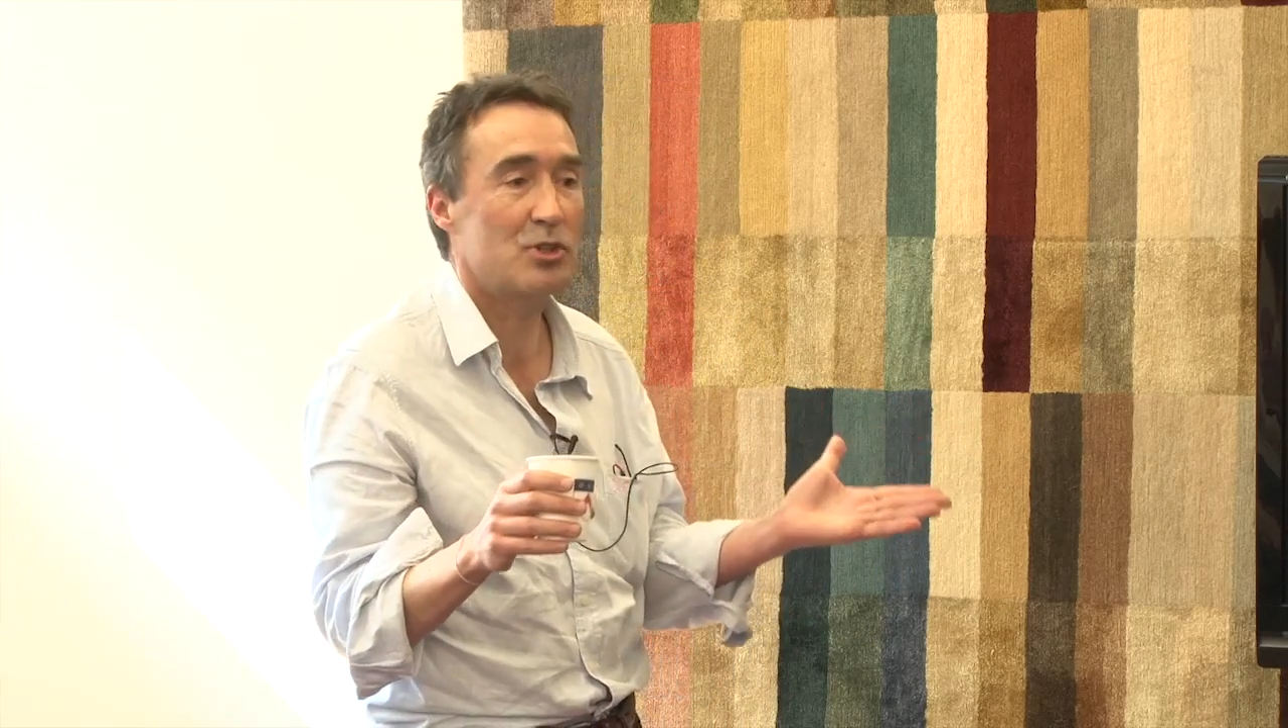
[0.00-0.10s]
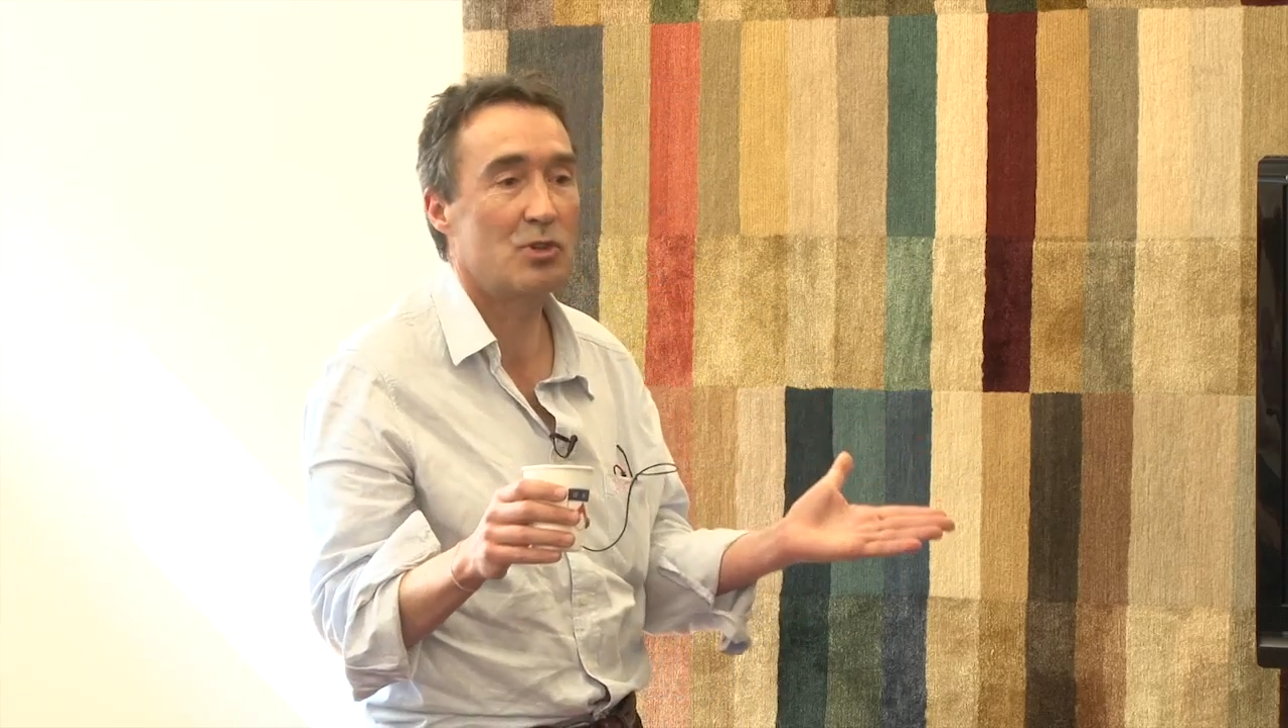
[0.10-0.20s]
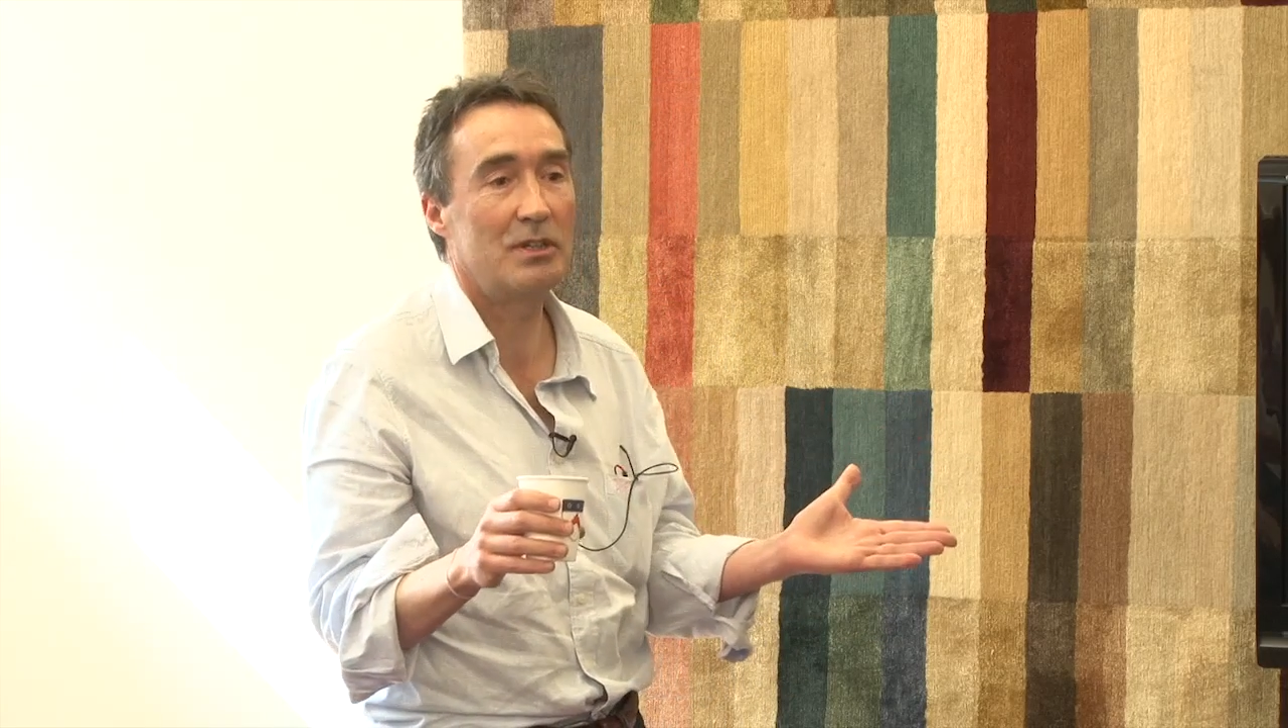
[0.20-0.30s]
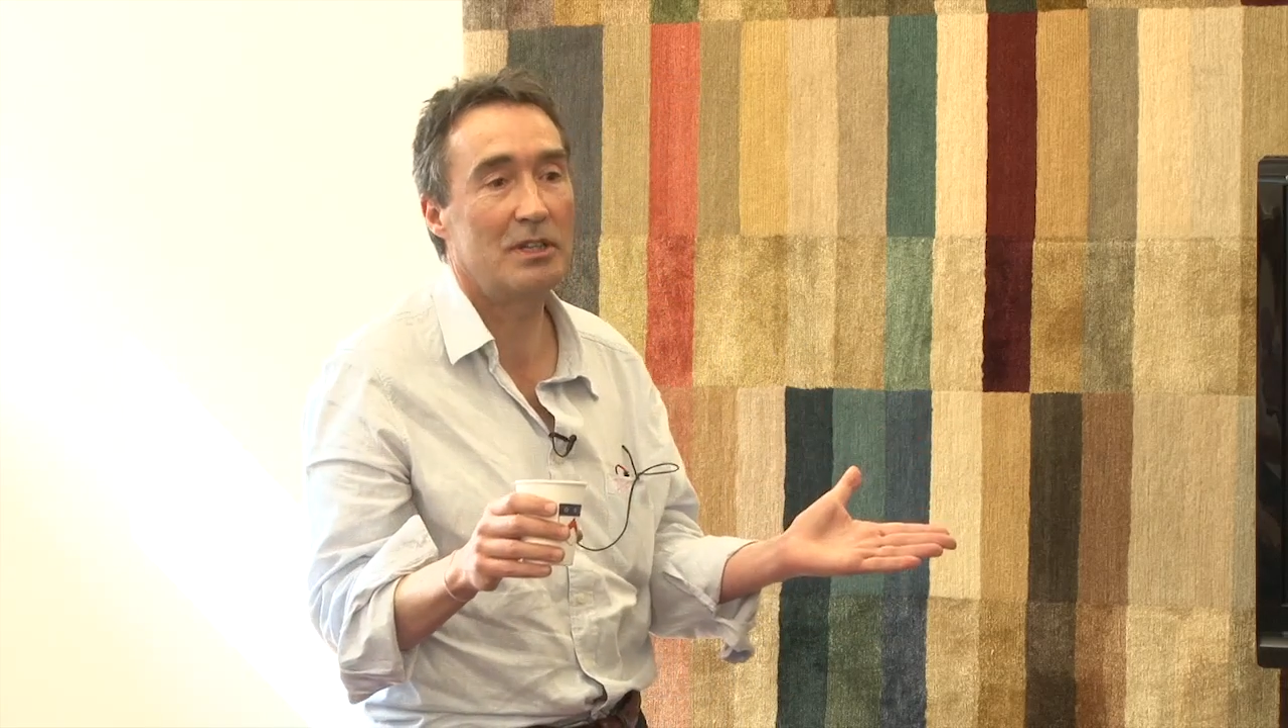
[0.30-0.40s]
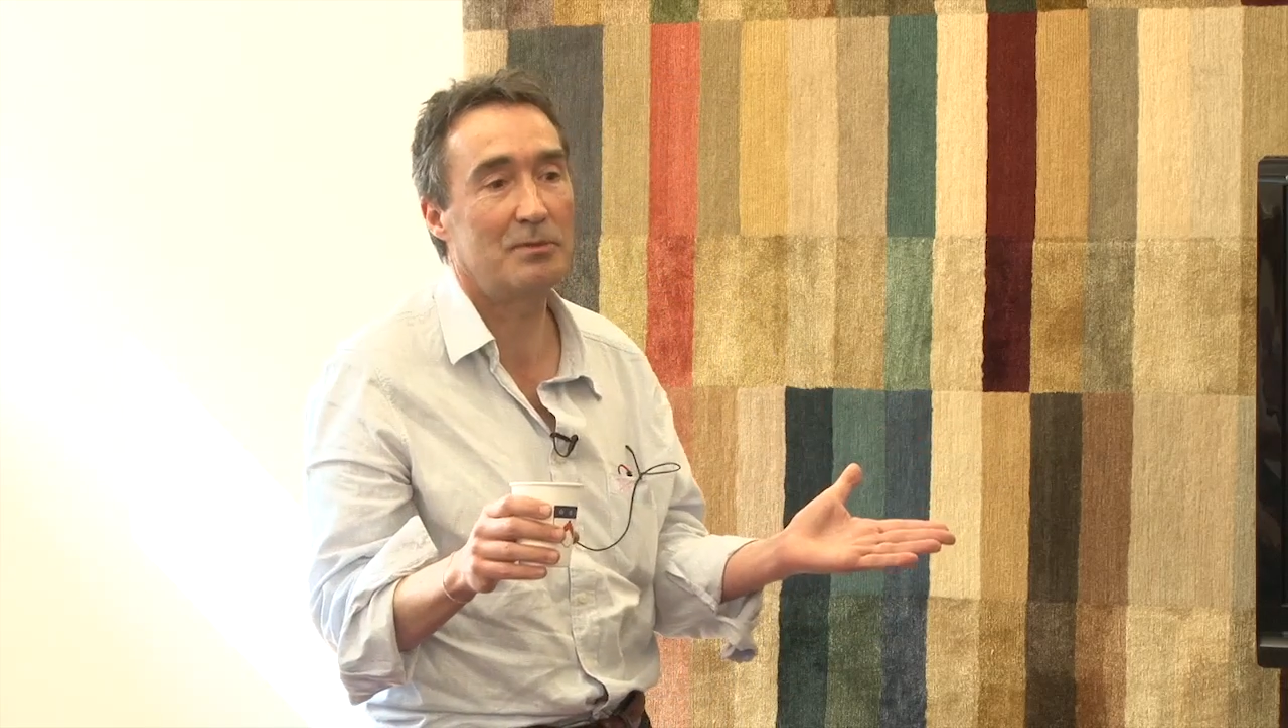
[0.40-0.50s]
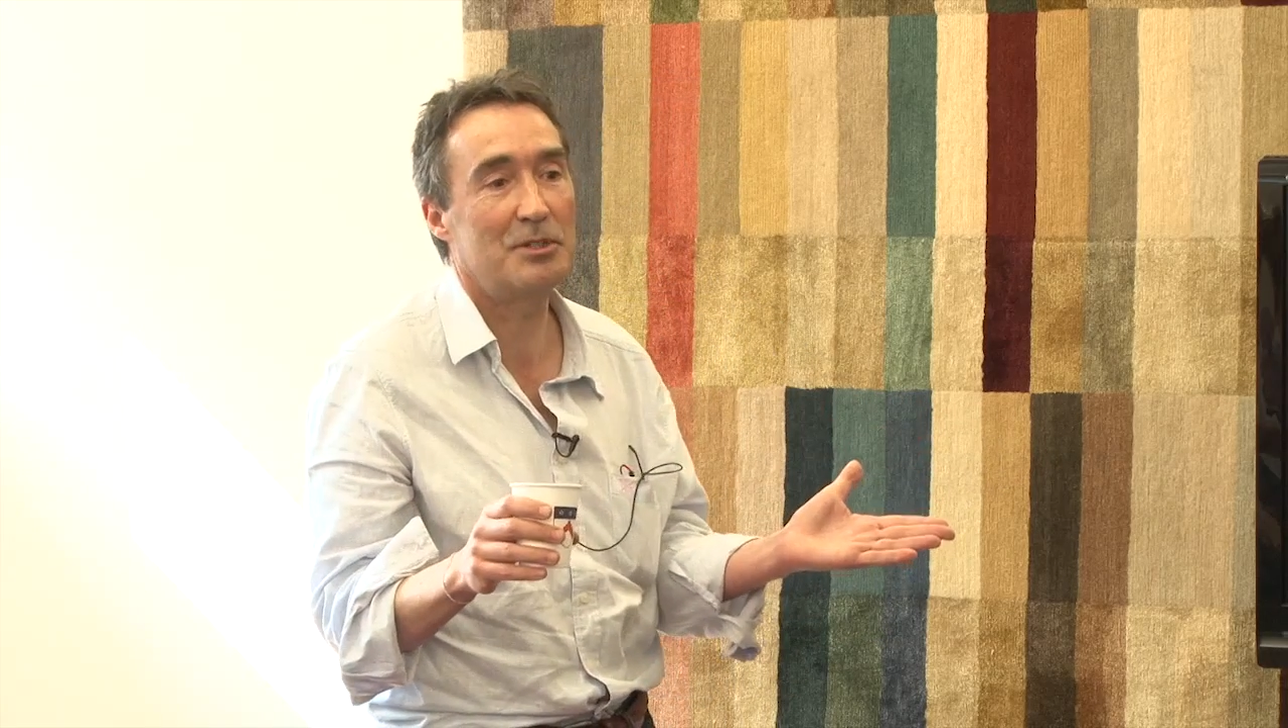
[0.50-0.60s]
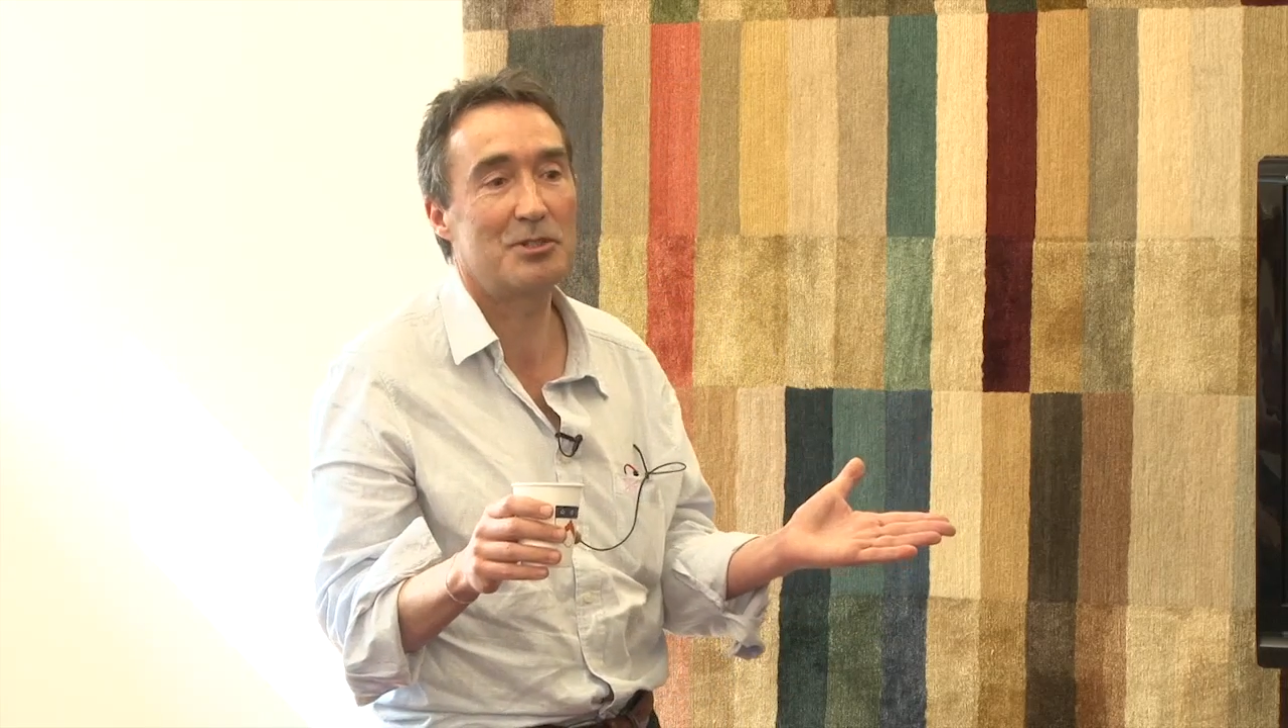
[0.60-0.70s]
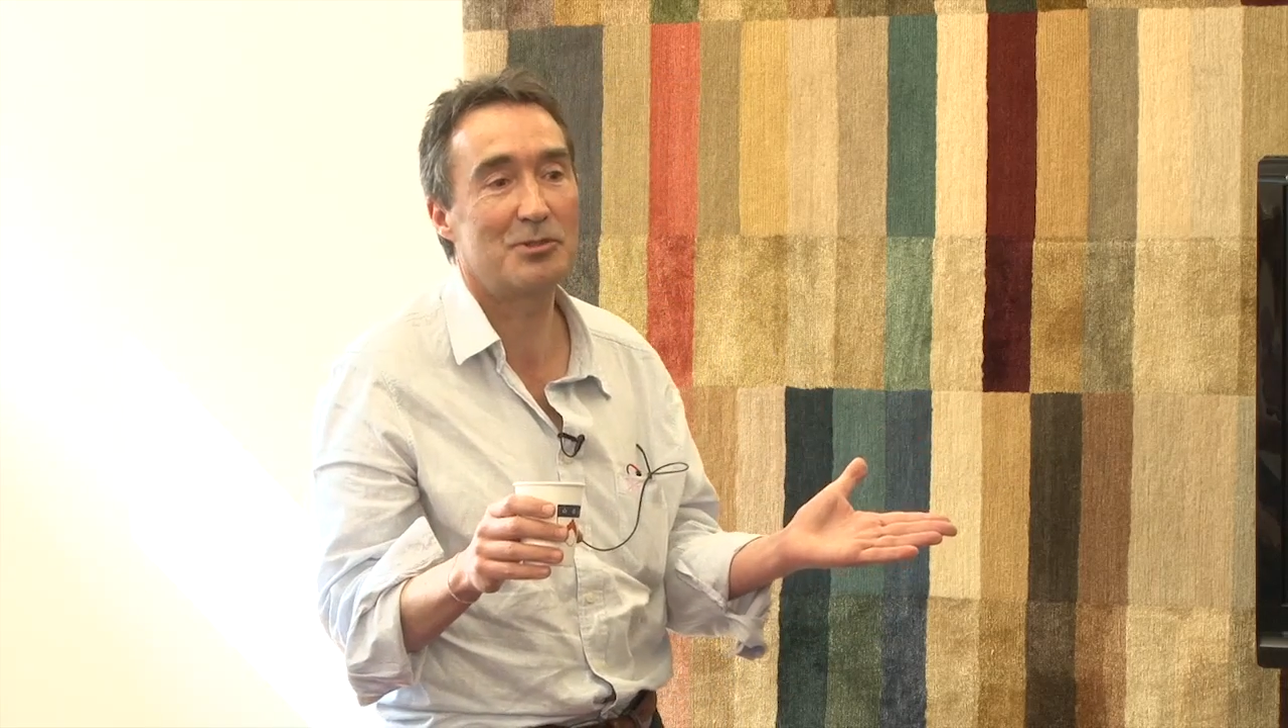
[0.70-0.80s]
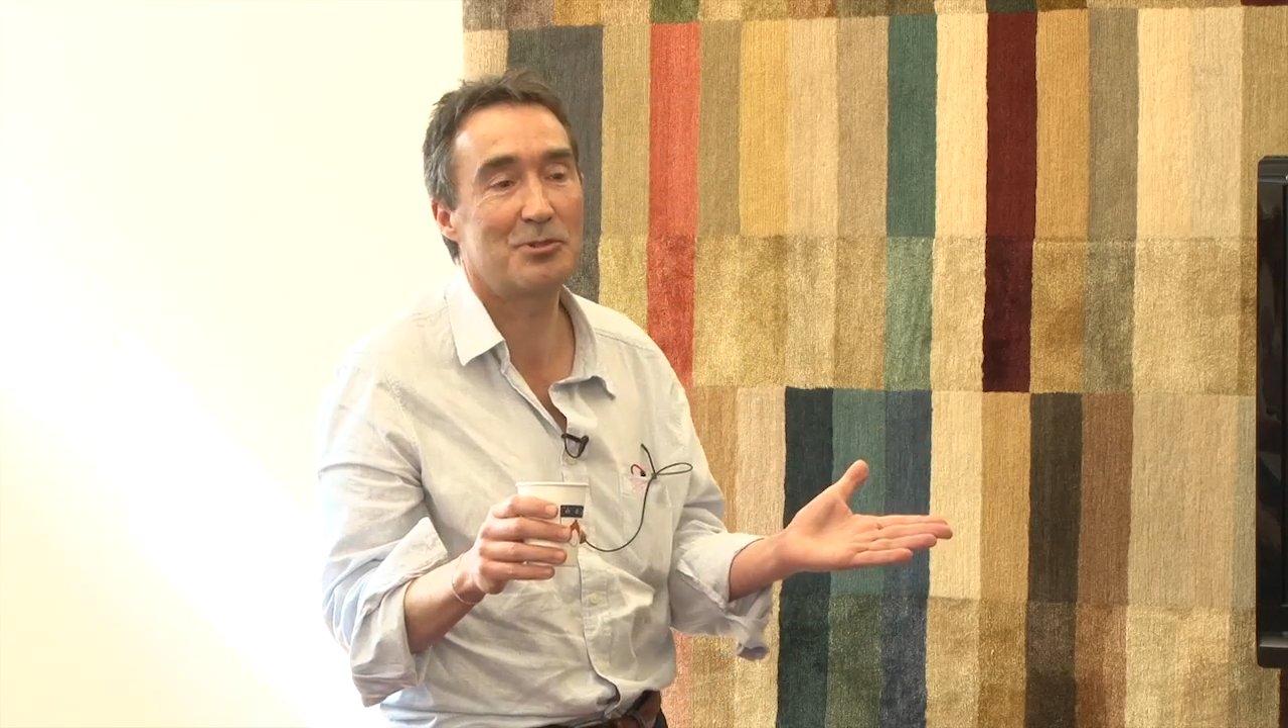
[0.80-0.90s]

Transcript: joined up digital